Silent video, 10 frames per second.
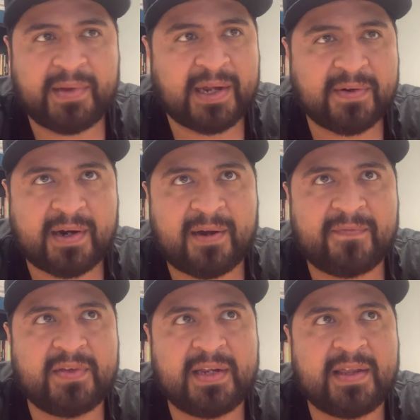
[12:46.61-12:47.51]
Without
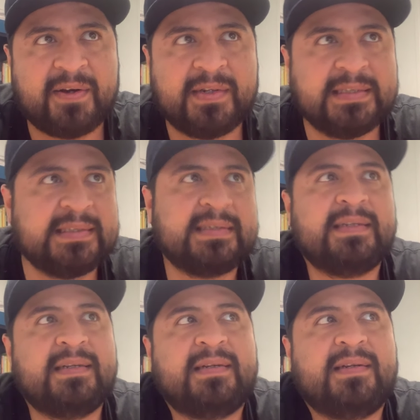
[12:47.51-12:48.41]
conflict, there is,
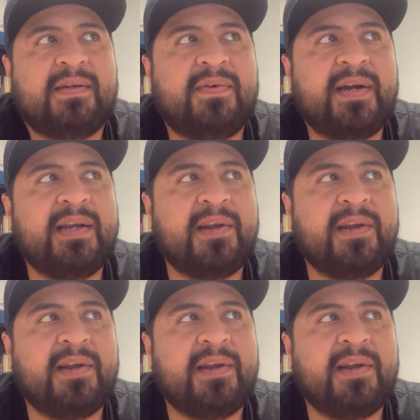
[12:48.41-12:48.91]
right?